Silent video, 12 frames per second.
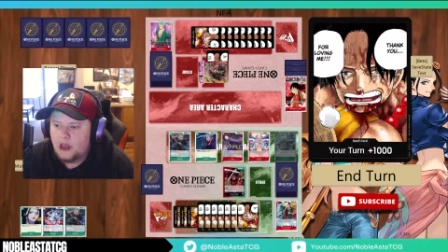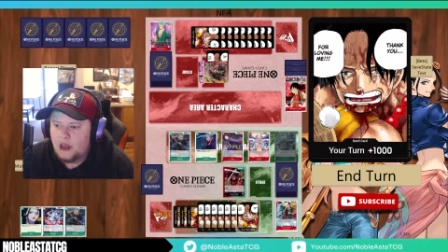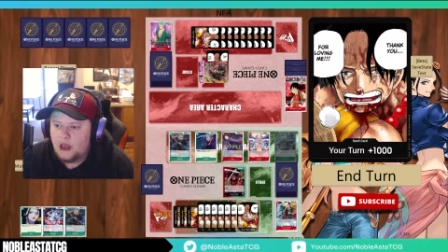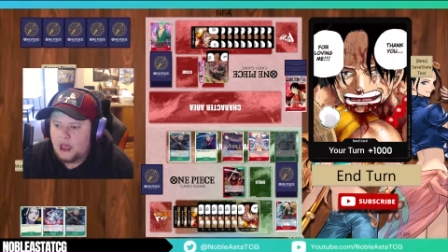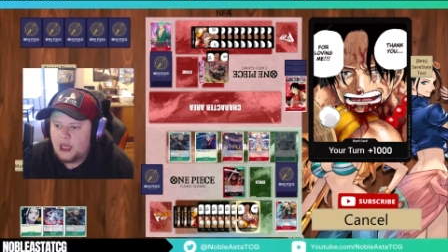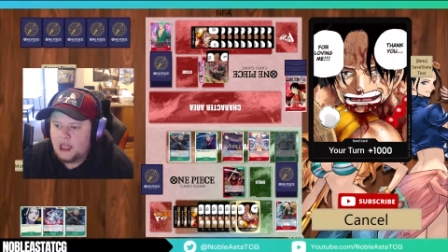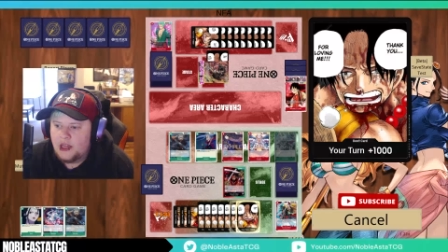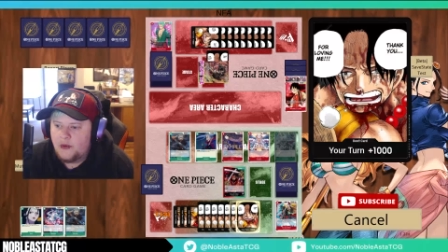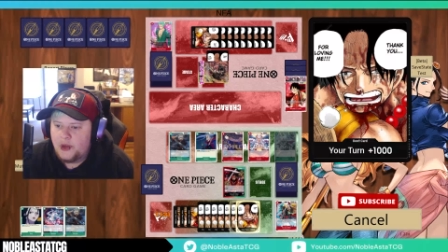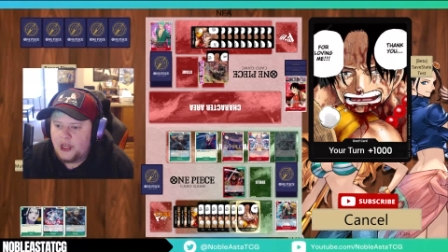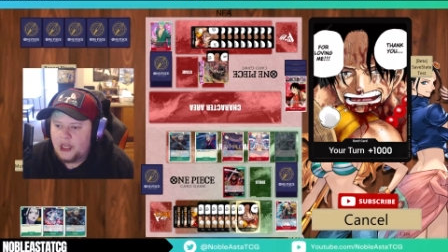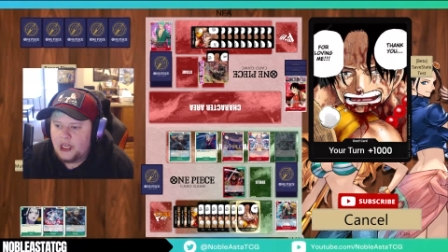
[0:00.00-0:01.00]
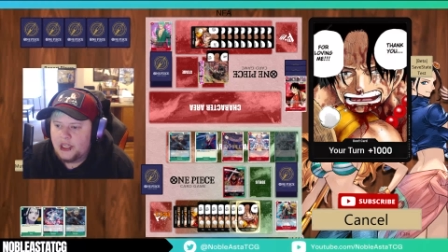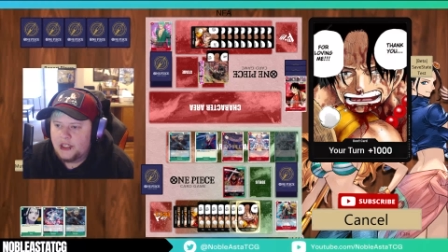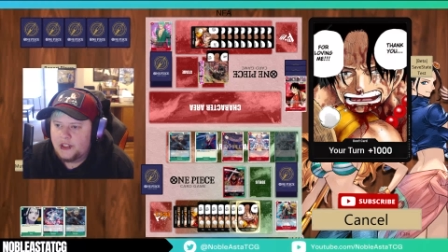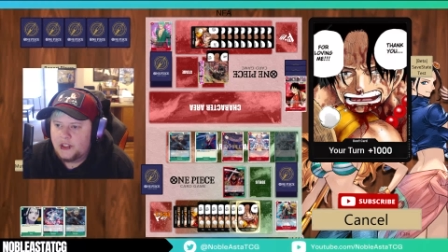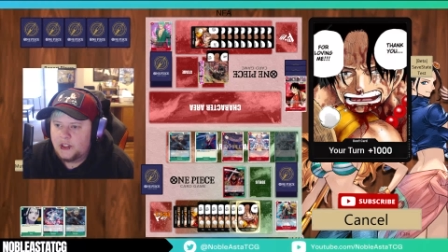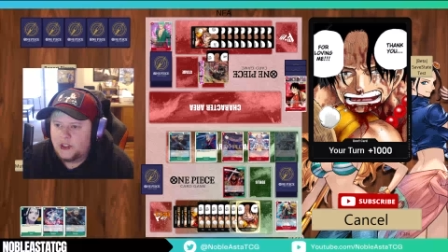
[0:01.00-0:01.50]
And then we
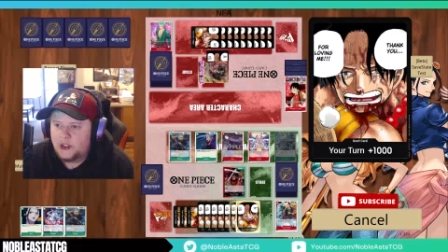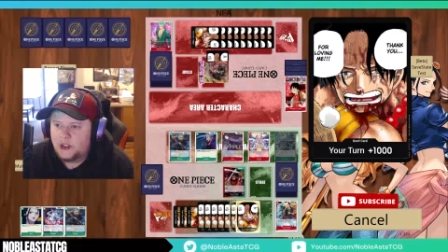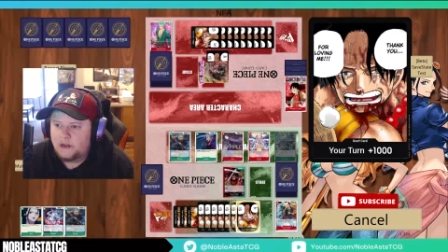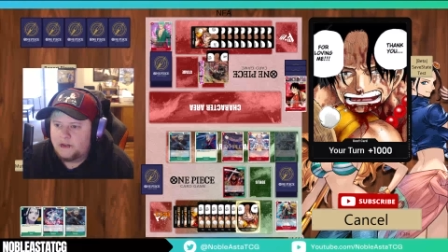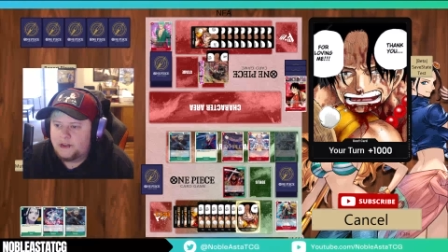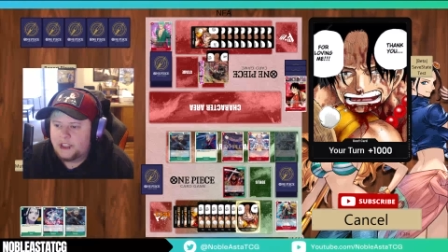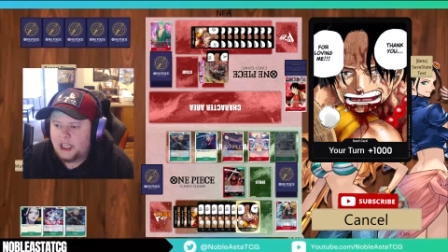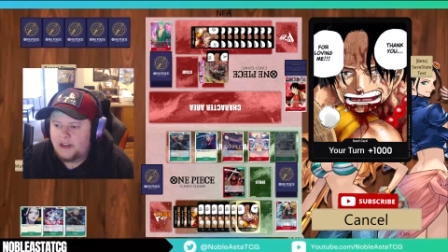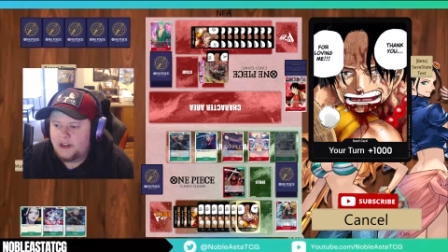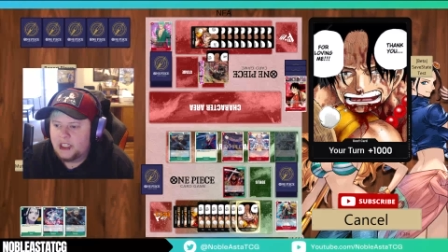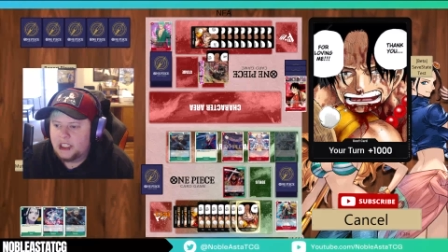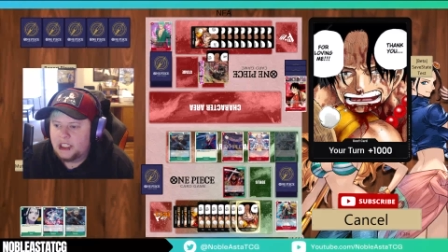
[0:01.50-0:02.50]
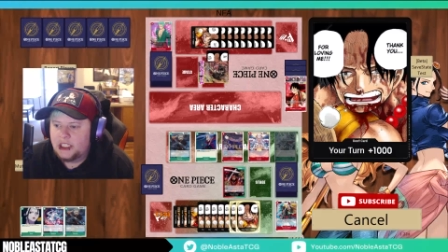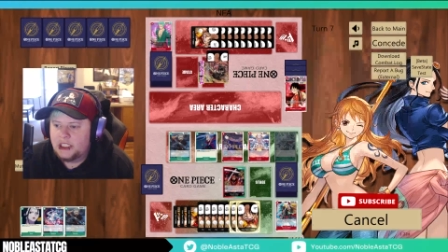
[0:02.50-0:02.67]
do 7, 8,